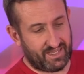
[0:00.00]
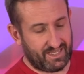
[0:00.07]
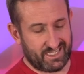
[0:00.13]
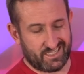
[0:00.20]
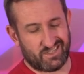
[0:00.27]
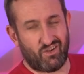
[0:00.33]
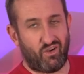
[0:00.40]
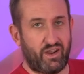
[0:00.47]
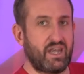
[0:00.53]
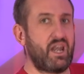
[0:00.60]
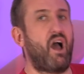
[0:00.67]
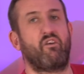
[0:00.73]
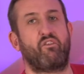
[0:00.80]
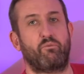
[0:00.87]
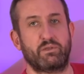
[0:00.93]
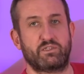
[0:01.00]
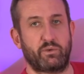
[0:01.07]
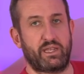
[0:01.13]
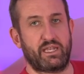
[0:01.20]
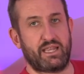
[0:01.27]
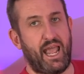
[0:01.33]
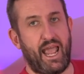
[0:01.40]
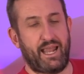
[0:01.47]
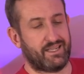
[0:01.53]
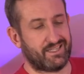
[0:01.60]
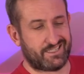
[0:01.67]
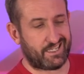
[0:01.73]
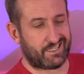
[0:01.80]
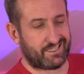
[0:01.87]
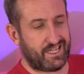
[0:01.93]
there's not enough between that and the
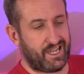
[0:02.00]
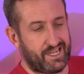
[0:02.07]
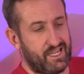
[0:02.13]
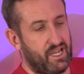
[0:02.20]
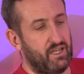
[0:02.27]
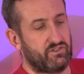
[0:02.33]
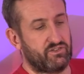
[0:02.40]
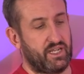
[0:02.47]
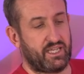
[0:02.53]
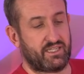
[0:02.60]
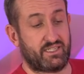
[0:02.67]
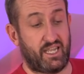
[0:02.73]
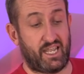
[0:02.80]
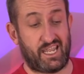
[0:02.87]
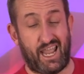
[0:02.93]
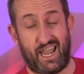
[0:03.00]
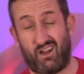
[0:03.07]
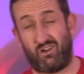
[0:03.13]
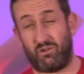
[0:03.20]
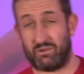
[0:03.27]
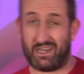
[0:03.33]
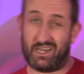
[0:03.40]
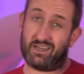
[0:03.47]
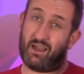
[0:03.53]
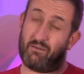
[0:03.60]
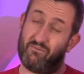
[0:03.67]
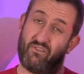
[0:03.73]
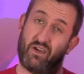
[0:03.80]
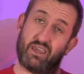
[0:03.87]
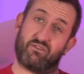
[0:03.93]
6800 XT, and I would end
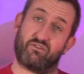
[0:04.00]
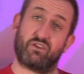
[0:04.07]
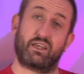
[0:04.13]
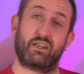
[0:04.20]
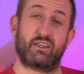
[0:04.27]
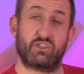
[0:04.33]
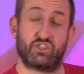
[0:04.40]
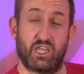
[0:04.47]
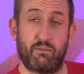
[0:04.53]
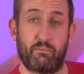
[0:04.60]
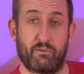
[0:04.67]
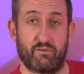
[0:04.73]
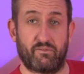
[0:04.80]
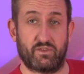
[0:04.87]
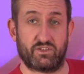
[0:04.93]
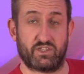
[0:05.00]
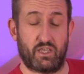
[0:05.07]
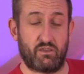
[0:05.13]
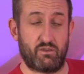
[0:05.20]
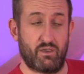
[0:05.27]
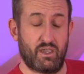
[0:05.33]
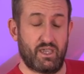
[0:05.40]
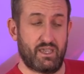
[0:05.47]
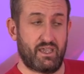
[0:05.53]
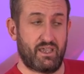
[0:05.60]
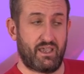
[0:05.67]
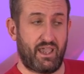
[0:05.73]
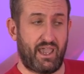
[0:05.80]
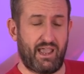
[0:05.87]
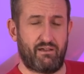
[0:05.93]
up favouring the cheaper of the two
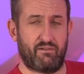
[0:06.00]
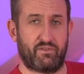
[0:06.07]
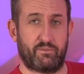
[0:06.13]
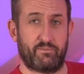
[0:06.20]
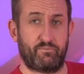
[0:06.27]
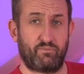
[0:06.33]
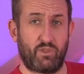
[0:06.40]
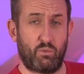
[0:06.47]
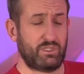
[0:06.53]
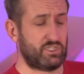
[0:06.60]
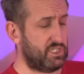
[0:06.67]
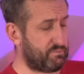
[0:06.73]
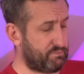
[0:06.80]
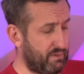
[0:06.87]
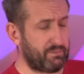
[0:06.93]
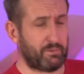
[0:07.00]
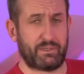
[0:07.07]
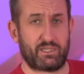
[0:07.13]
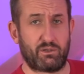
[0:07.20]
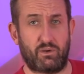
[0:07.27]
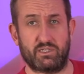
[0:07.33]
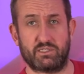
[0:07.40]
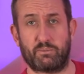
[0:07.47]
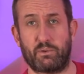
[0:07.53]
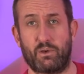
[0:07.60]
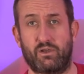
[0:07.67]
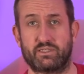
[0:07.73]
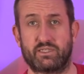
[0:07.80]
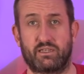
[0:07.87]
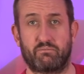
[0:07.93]
out of them, which is probably quite
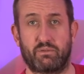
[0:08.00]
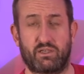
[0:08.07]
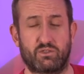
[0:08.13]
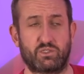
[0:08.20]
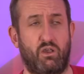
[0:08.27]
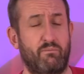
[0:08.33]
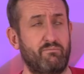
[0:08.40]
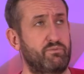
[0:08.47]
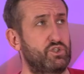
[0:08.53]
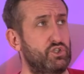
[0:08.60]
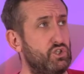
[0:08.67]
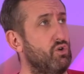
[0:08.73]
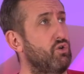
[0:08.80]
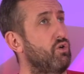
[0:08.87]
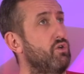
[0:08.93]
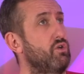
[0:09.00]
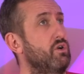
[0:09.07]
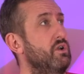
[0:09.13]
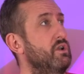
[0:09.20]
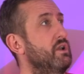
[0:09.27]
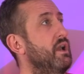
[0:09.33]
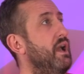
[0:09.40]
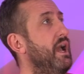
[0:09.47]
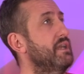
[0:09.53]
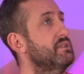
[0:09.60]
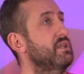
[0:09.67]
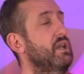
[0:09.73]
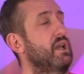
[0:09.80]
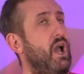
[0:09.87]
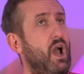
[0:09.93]
surprising because I'm sure, as
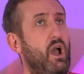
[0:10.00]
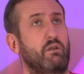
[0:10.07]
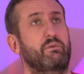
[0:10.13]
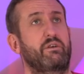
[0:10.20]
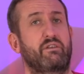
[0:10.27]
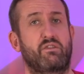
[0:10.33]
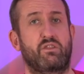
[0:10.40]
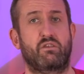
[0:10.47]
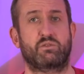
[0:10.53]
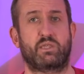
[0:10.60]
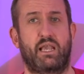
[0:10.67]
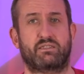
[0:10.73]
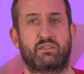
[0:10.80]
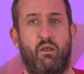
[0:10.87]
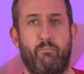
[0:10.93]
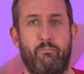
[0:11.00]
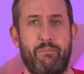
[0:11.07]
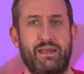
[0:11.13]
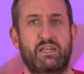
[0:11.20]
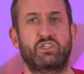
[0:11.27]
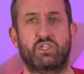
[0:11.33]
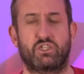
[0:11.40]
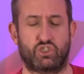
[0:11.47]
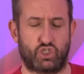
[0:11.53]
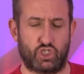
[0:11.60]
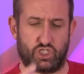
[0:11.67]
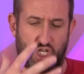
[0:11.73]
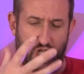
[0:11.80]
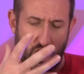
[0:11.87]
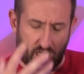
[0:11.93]
a hardware enthusiast, I'm meant to
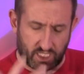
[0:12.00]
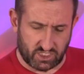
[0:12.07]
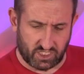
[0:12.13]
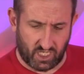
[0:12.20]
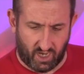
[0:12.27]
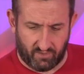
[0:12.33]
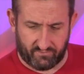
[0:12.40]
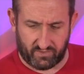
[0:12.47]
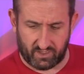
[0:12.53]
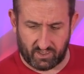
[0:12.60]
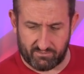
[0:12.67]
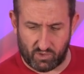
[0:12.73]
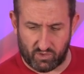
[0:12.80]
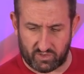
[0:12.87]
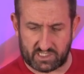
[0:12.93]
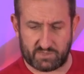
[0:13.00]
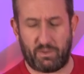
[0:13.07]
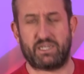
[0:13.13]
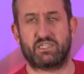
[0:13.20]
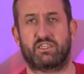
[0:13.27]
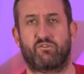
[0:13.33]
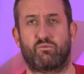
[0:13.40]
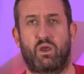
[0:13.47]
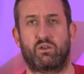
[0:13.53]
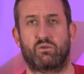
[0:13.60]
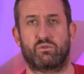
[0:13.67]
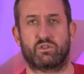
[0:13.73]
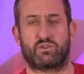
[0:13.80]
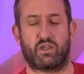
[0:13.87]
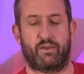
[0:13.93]
just lust after the more expensive one all
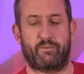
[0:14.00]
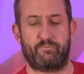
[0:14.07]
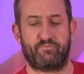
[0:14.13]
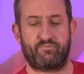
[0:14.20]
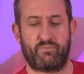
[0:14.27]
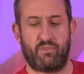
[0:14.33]
the time.